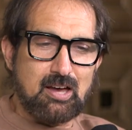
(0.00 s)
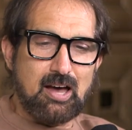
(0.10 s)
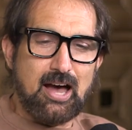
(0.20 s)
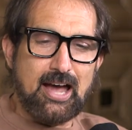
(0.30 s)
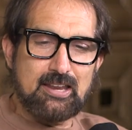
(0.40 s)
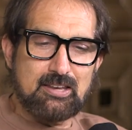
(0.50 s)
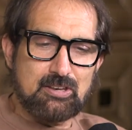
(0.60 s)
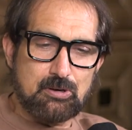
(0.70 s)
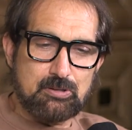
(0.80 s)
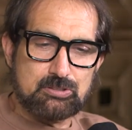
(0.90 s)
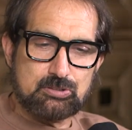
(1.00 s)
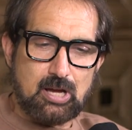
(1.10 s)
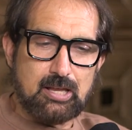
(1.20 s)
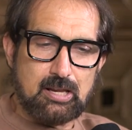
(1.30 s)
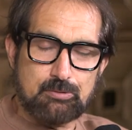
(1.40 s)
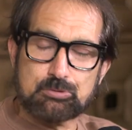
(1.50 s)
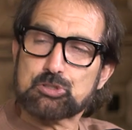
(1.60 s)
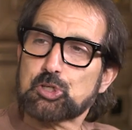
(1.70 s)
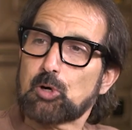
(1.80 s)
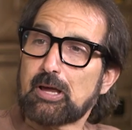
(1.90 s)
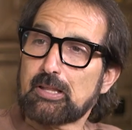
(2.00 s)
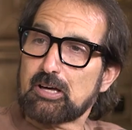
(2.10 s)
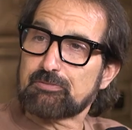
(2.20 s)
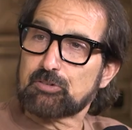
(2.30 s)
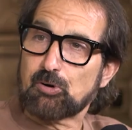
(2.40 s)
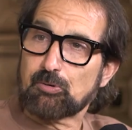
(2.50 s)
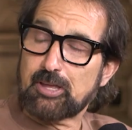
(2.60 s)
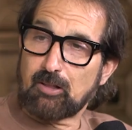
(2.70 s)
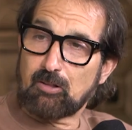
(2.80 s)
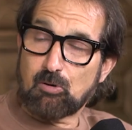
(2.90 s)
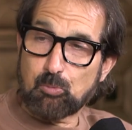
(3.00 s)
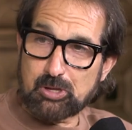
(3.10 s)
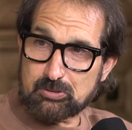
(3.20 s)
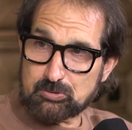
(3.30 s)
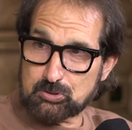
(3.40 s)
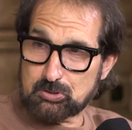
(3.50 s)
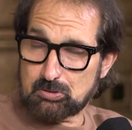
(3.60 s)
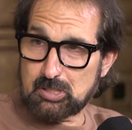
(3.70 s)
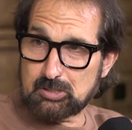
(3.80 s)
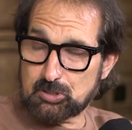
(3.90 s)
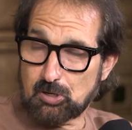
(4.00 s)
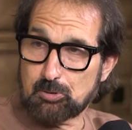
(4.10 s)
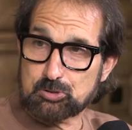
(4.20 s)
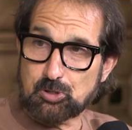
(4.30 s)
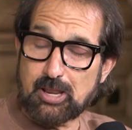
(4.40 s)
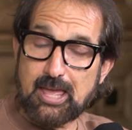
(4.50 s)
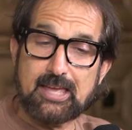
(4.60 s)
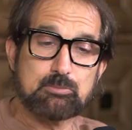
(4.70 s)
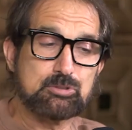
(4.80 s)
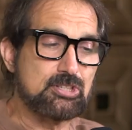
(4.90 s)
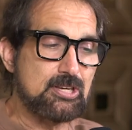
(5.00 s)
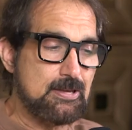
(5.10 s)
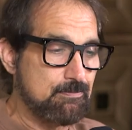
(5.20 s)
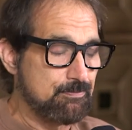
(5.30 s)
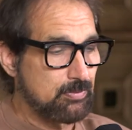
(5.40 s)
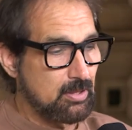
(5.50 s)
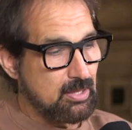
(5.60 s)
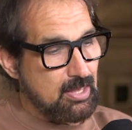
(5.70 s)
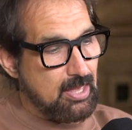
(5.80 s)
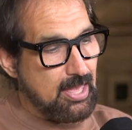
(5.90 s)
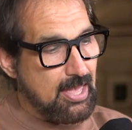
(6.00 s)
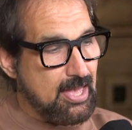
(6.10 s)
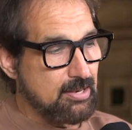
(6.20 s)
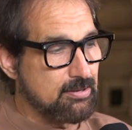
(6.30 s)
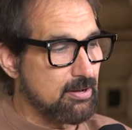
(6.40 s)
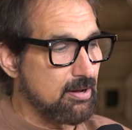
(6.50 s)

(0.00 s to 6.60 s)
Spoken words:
I didn't know this. There was a show I loved called Hell on Wheels. It was on AMC, and